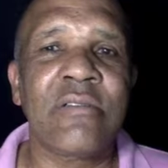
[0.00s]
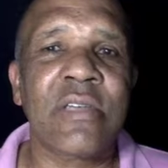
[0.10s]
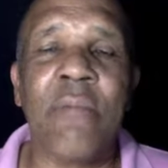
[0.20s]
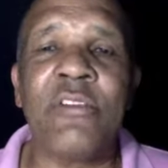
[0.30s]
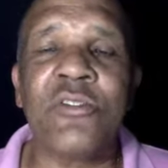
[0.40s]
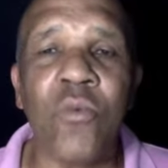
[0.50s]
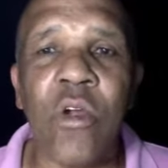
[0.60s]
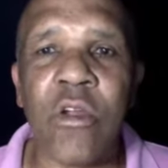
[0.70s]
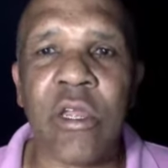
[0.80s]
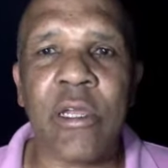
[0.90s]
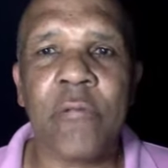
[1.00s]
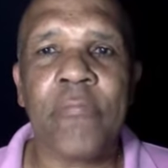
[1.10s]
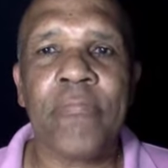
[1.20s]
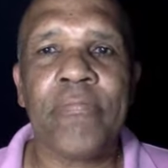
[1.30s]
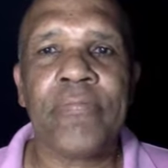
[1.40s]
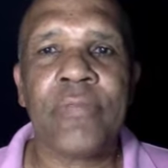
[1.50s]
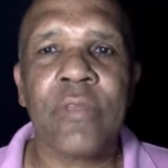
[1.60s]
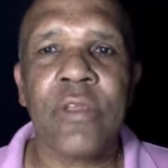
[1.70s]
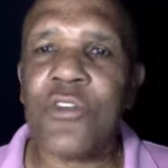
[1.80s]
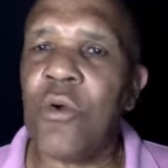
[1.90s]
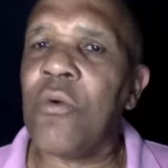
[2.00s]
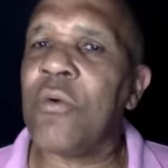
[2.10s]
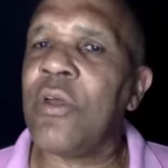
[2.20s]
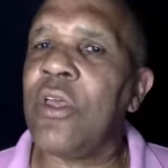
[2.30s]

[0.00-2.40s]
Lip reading: coming to work. So